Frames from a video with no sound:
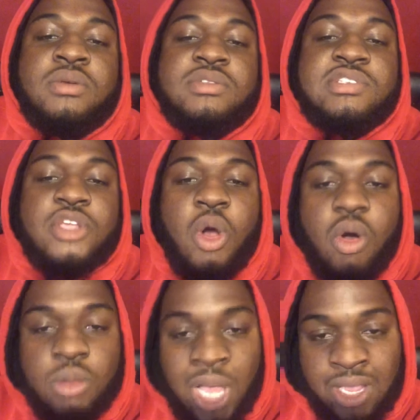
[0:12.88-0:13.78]
to
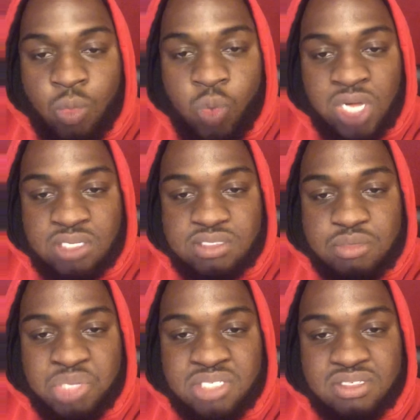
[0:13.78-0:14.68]
y'all, like, wanting to
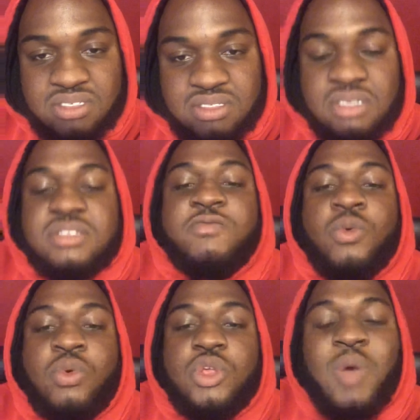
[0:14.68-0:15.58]
be
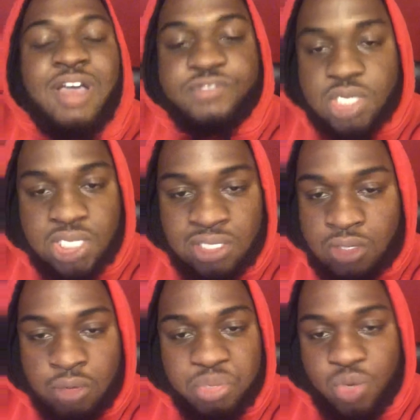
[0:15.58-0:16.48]
successful, you have to get
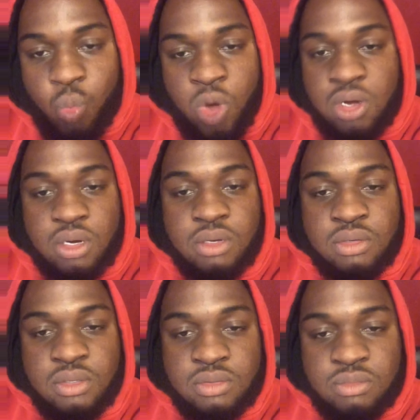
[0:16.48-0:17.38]
up and work.
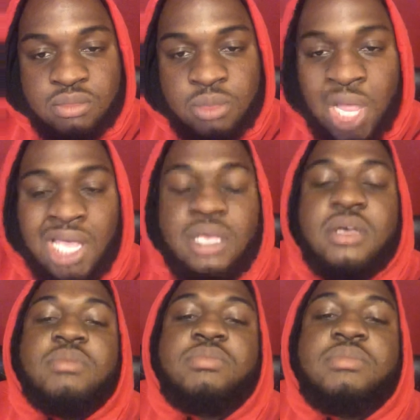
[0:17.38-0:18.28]

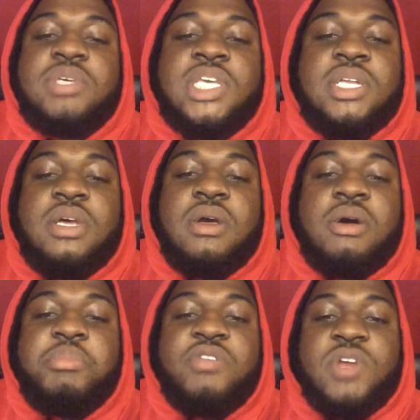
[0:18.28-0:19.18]
Like, getting
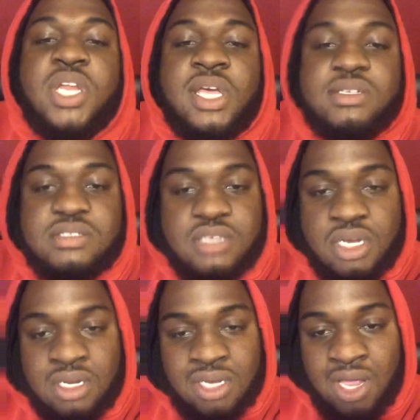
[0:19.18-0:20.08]
up every day,
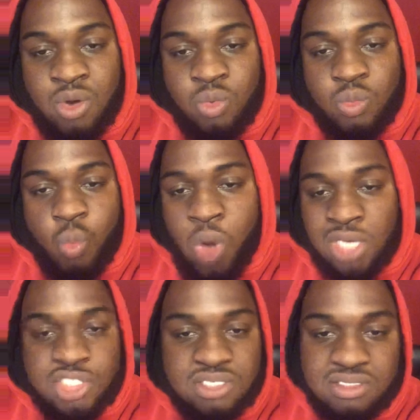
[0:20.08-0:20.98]
sitting down,
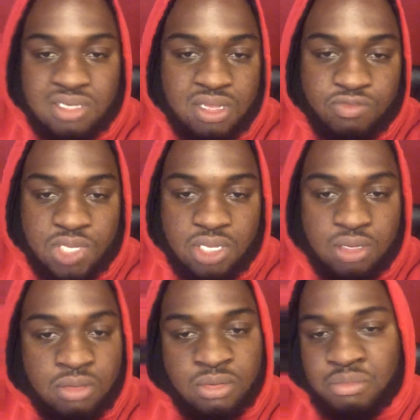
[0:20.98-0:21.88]
watching
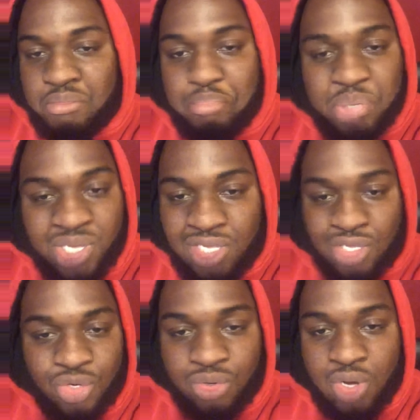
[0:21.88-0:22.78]
TV,
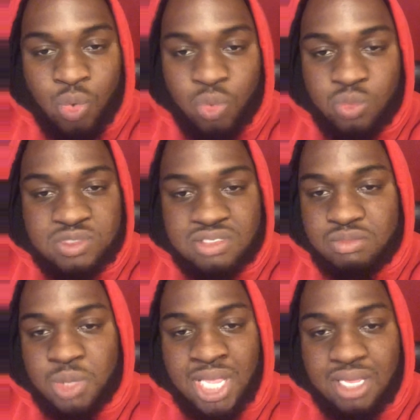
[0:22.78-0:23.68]
picking your nose,
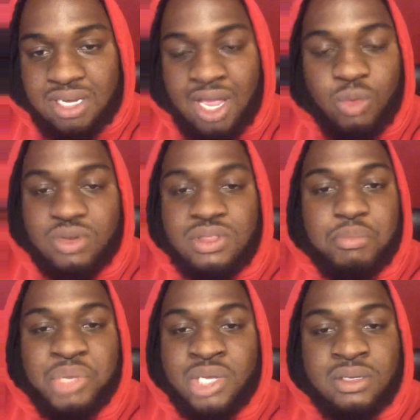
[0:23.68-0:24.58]
laying down in the
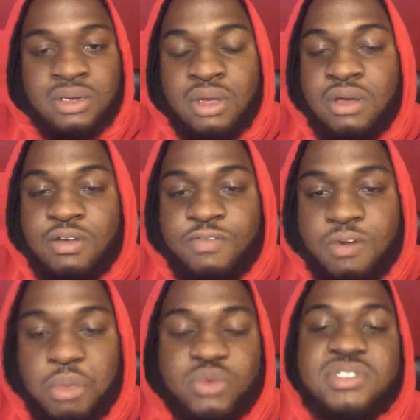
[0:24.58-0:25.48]
bed
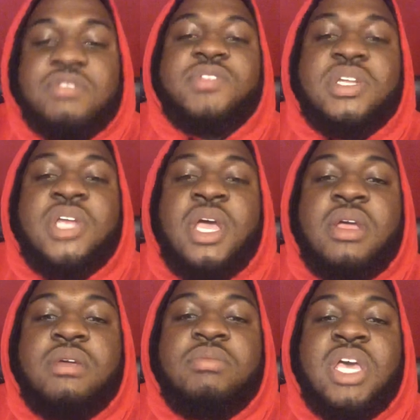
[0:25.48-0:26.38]
for most of the
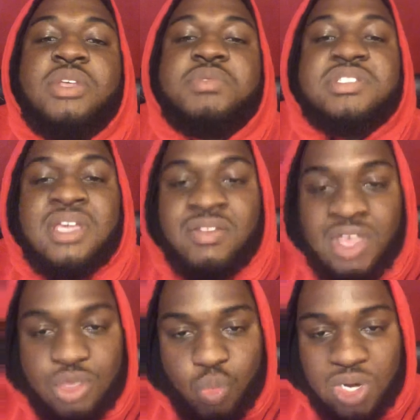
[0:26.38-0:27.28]
day, and you saying
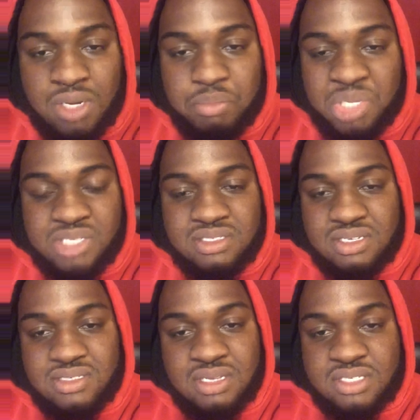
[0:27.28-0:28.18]
that you want to be
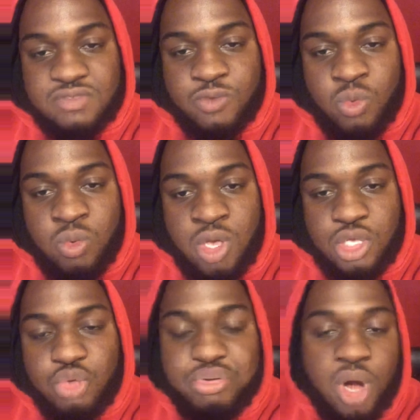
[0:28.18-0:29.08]
successful,
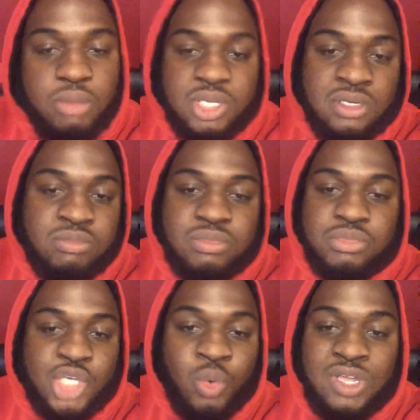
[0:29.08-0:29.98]
you probably
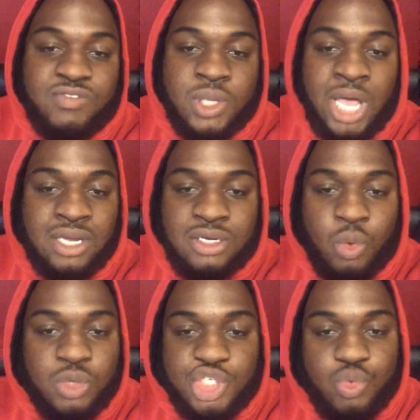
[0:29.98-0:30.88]
don't even like know
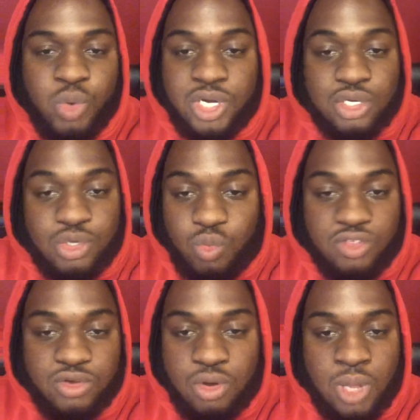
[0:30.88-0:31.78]
what you want to do
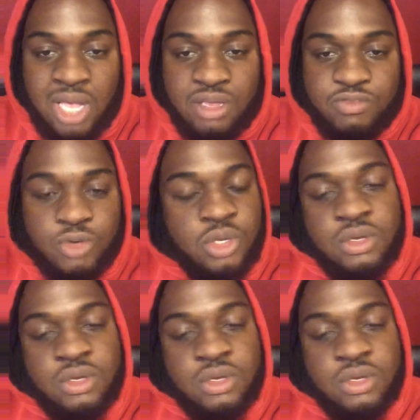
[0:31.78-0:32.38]
with your life.